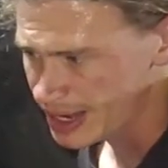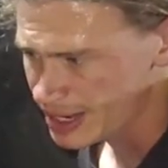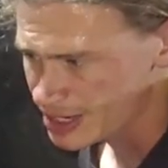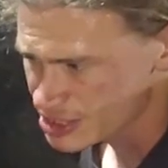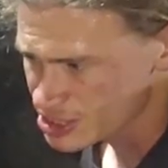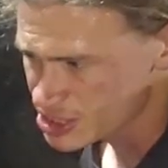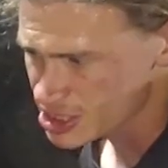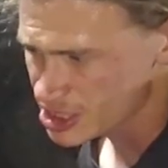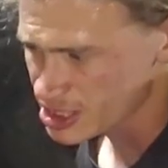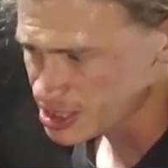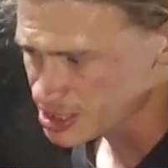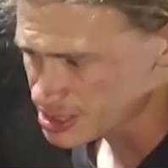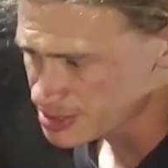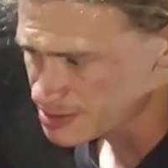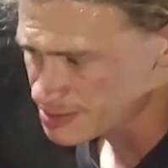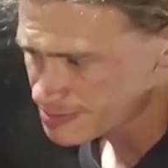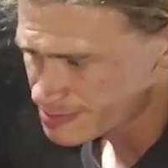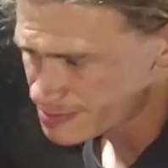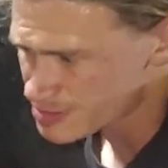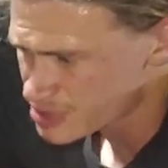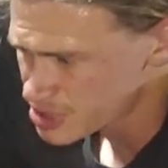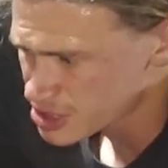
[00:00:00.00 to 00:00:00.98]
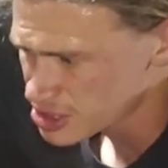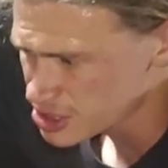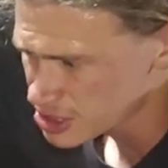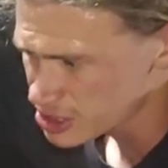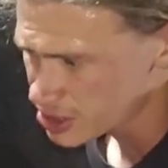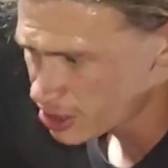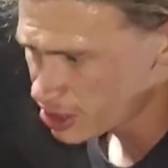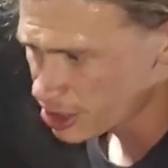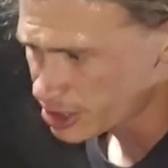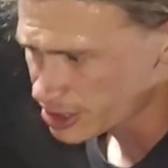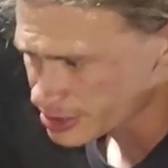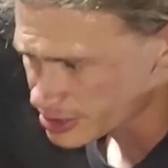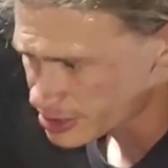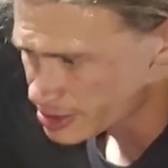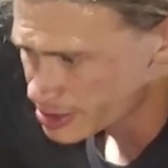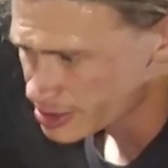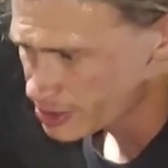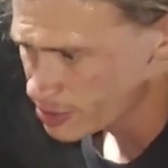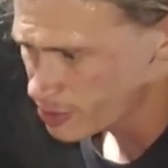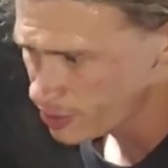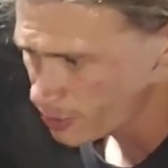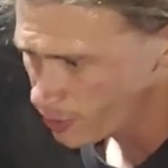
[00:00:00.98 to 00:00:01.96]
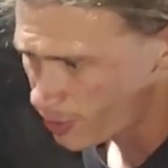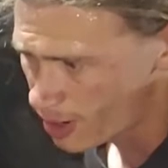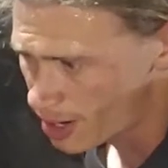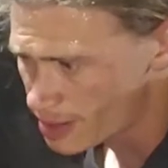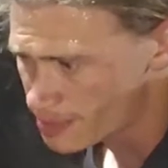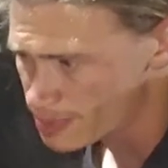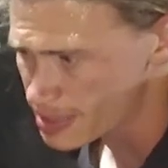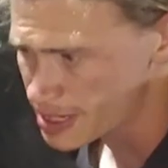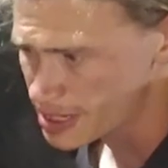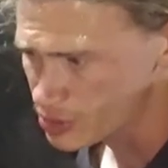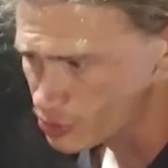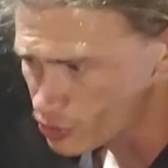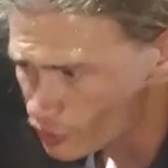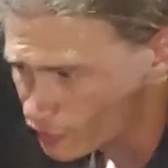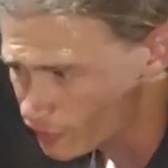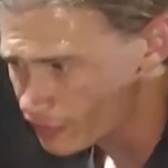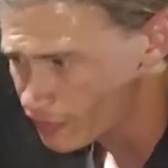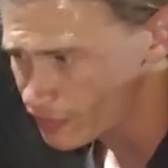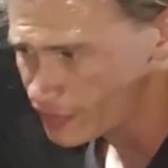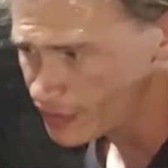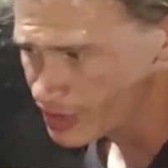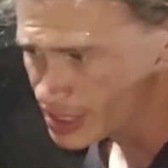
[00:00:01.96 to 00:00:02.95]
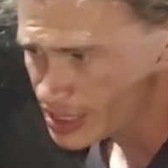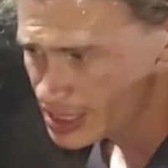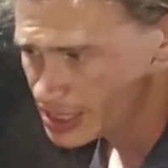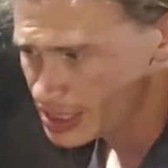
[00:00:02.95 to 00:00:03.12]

and just start wiping off